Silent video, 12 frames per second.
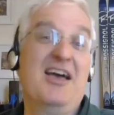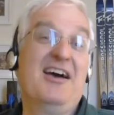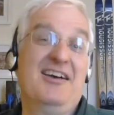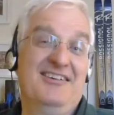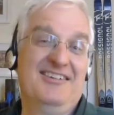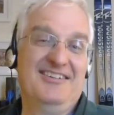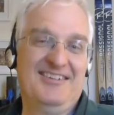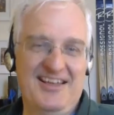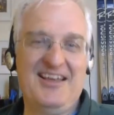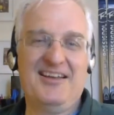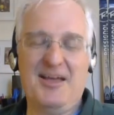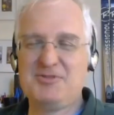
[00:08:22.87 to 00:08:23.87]
Oh, yeah,
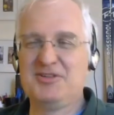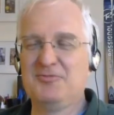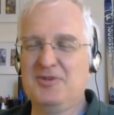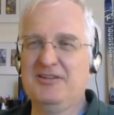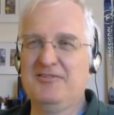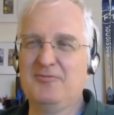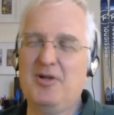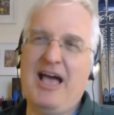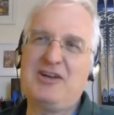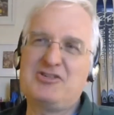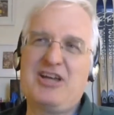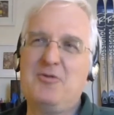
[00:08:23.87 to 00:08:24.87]
absolutely.
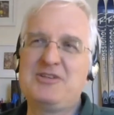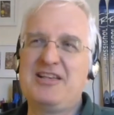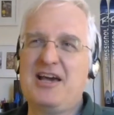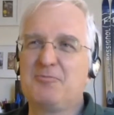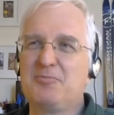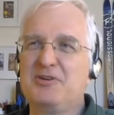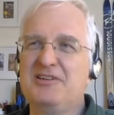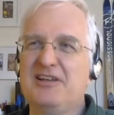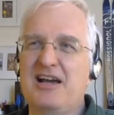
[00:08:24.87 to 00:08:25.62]
Well, actually, I always had